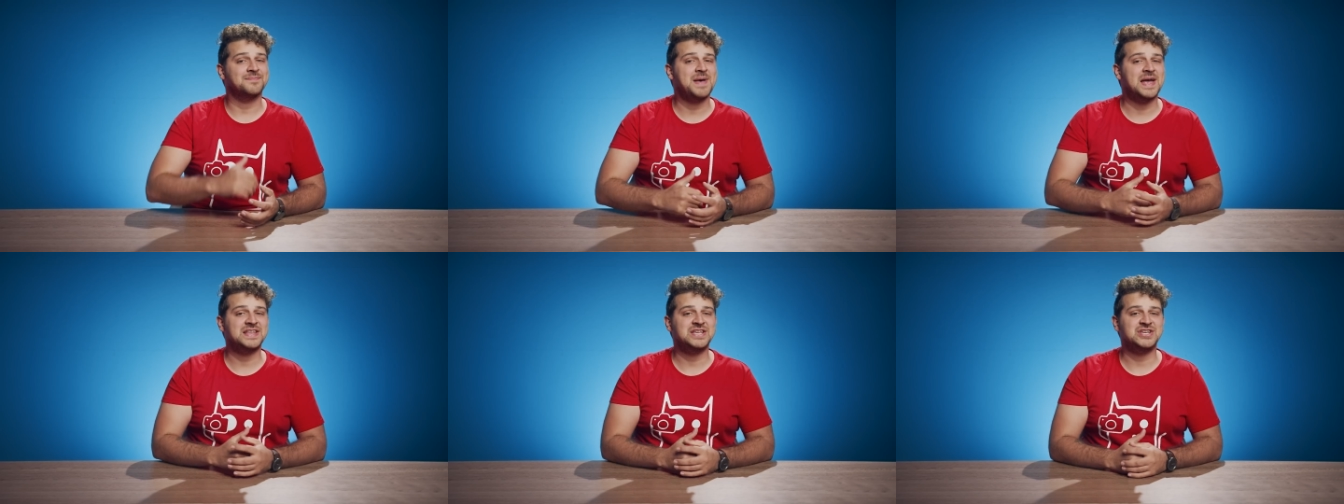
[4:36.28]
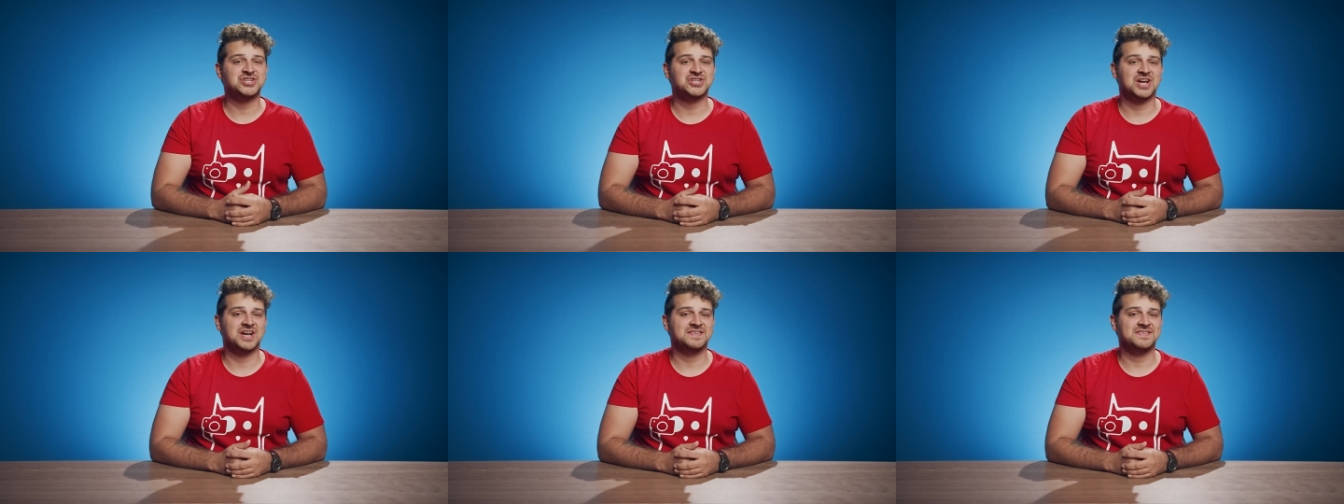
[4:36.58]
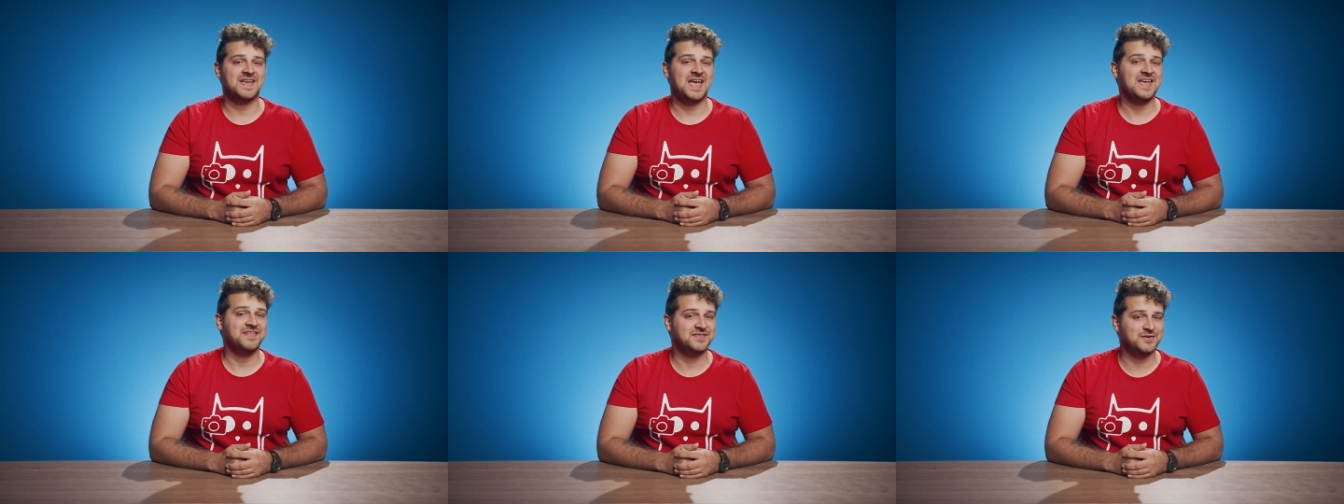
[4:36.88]
many
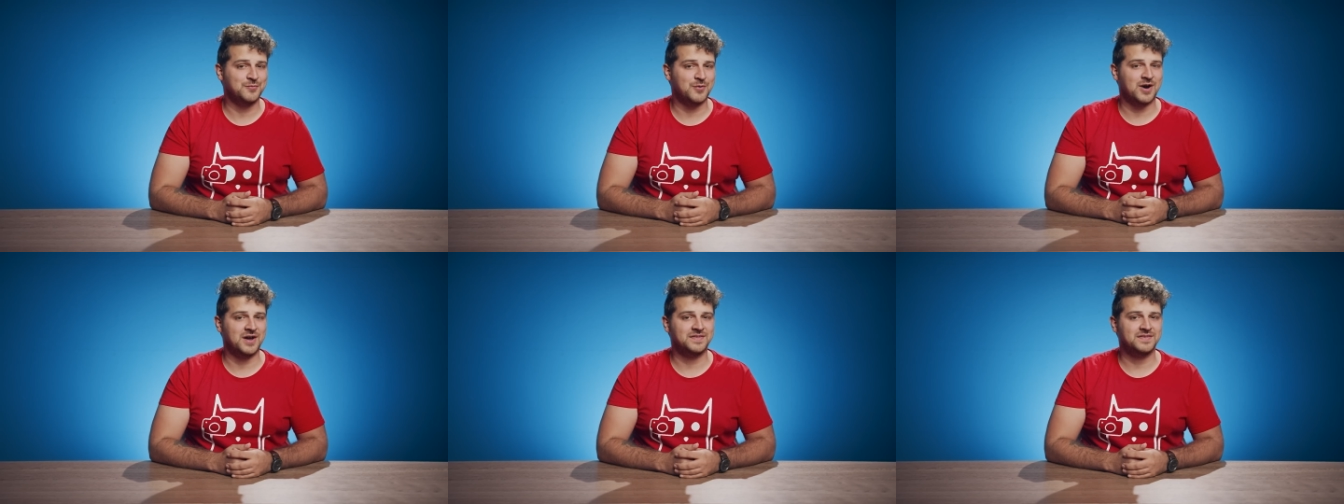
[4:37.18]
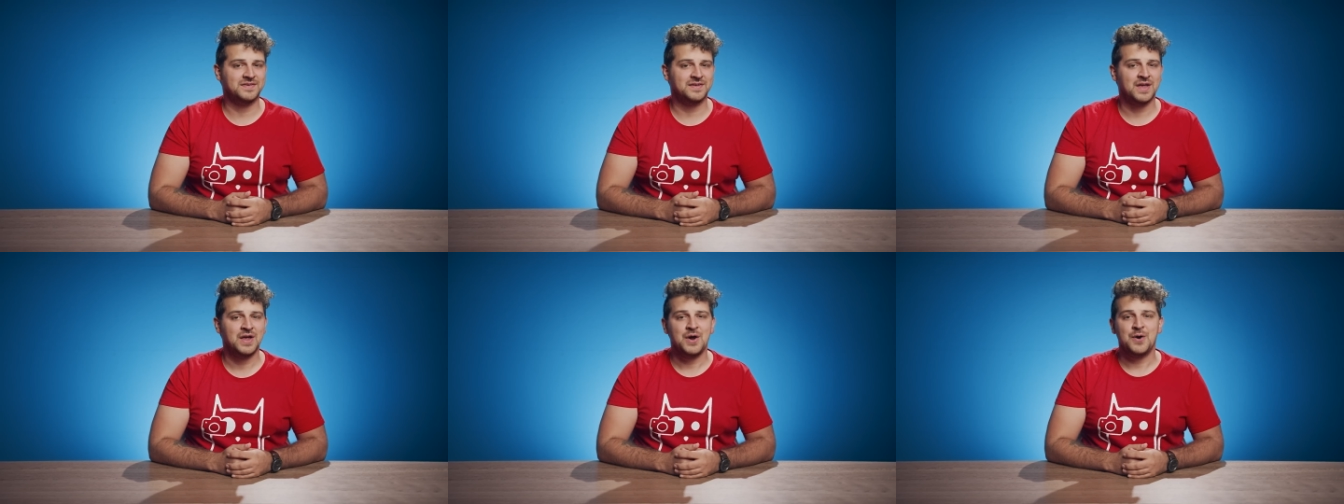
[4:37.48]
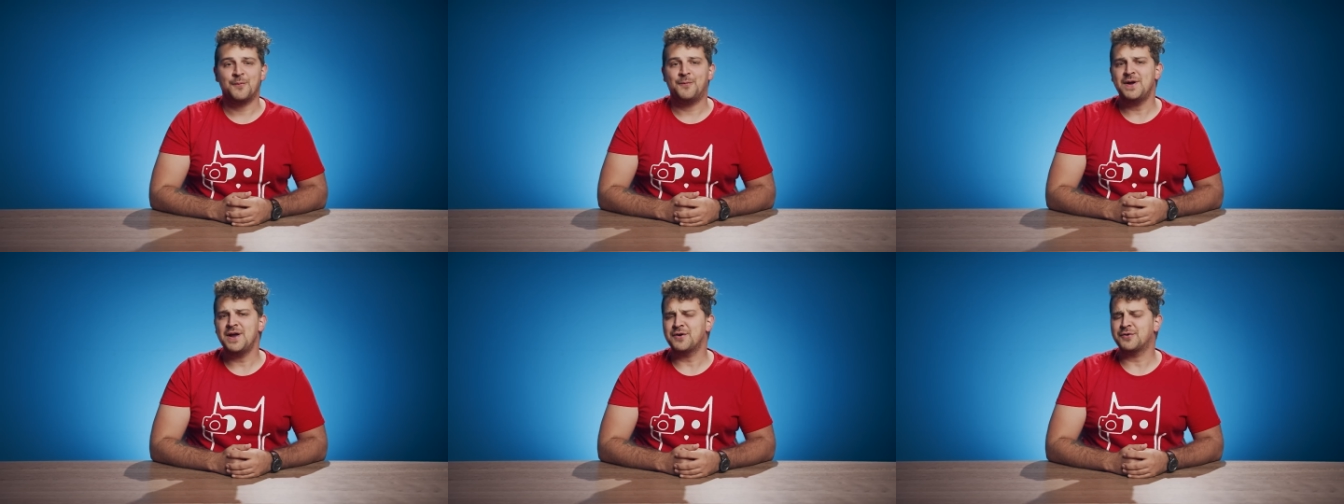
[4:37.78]
shots as you want,
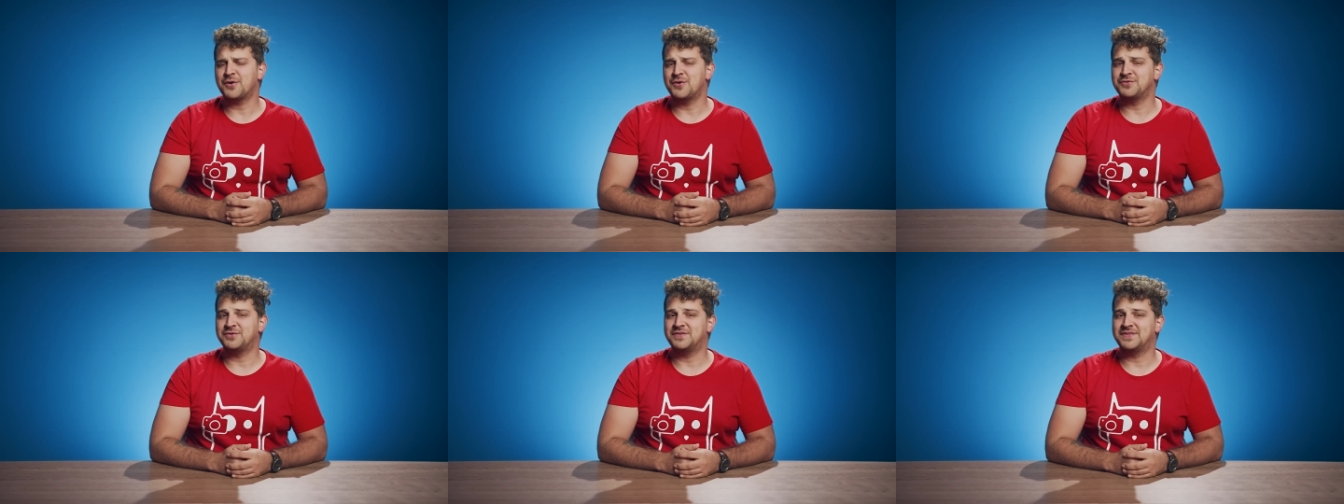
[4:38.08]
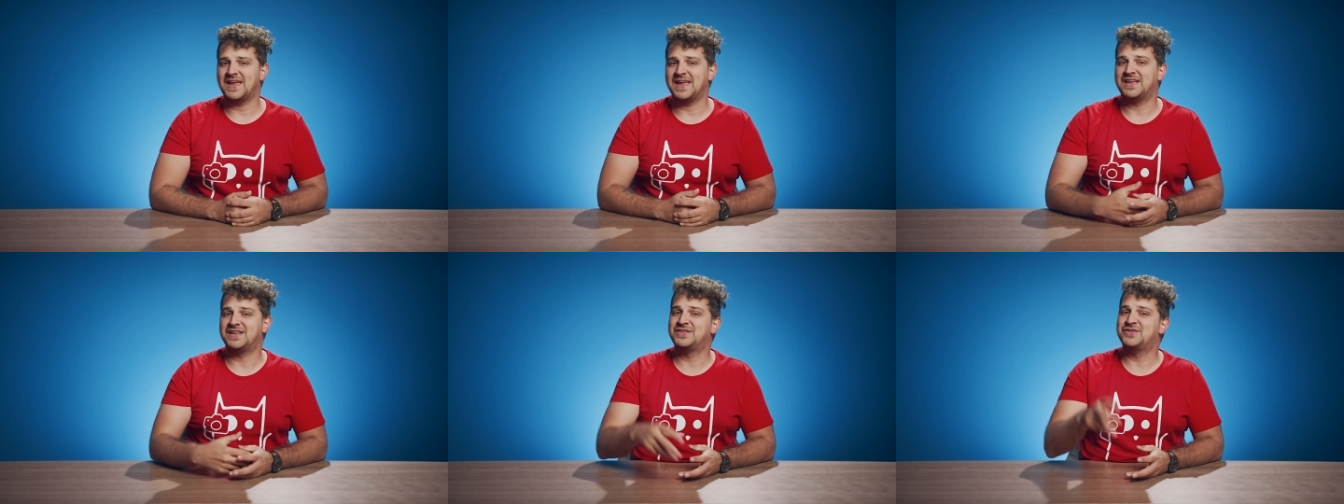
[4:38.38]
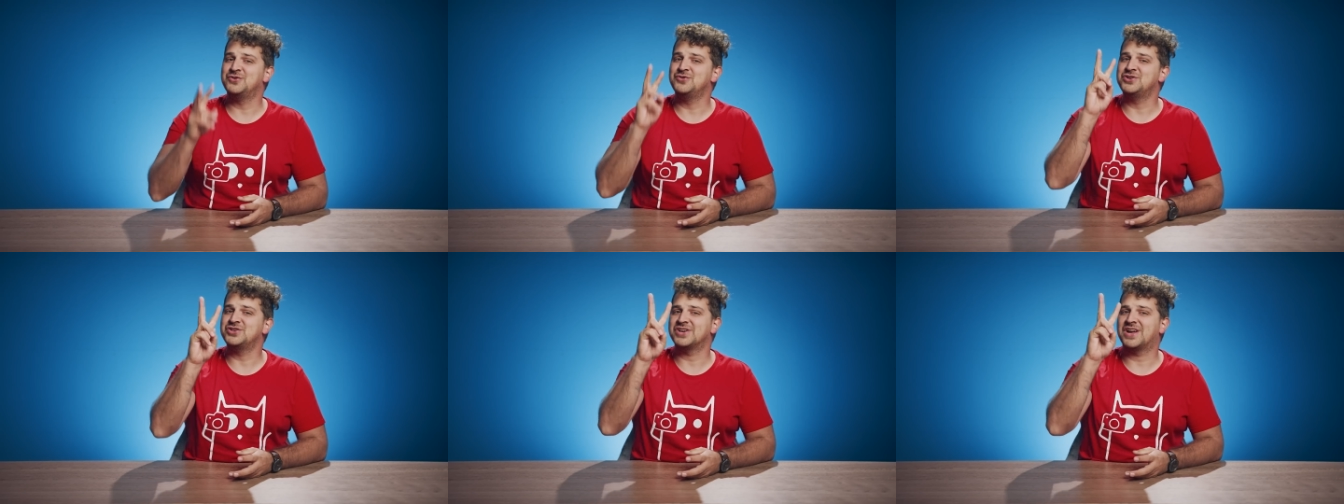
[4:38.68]
we are going to take
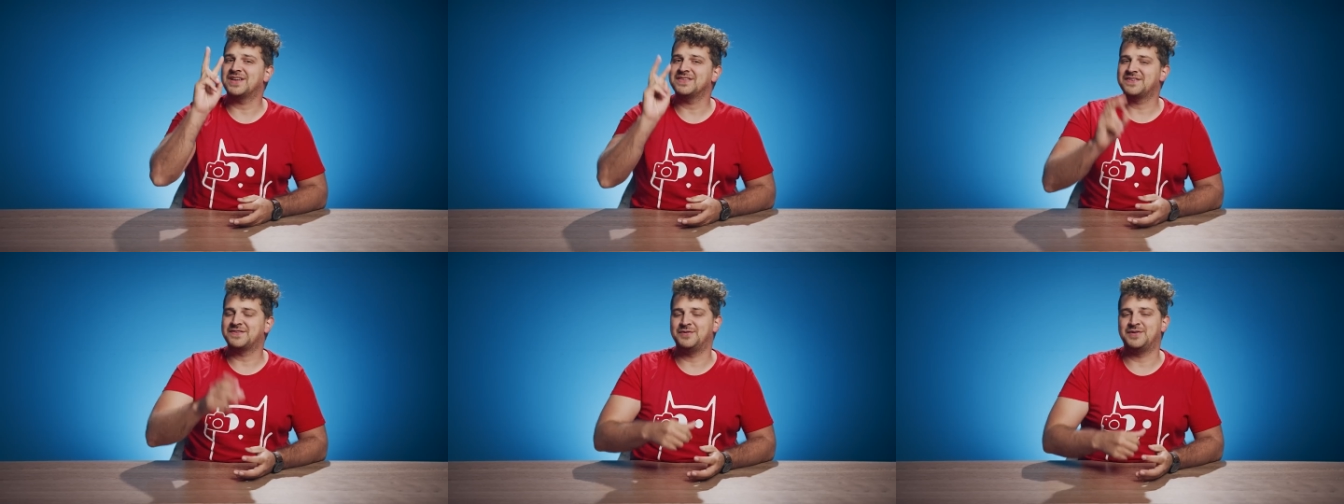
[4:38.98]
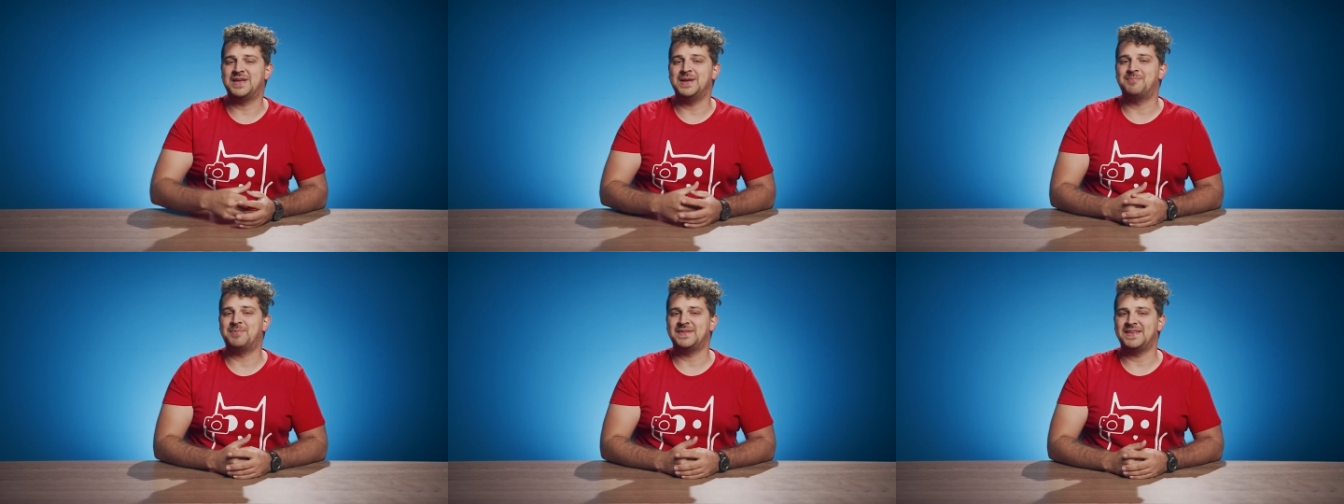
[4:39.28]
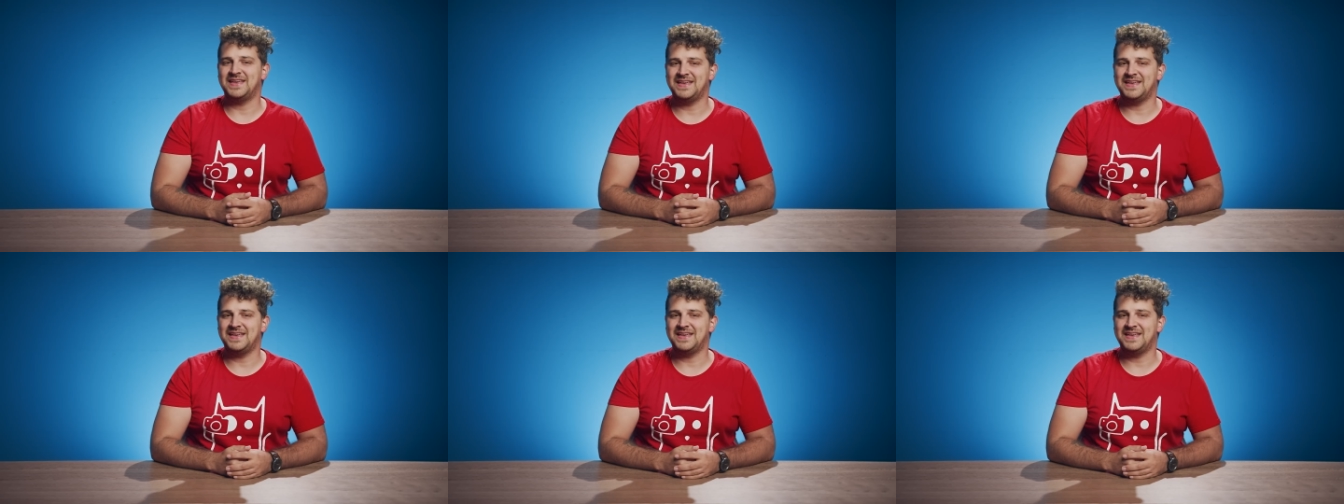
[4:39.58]
2 shots to keep it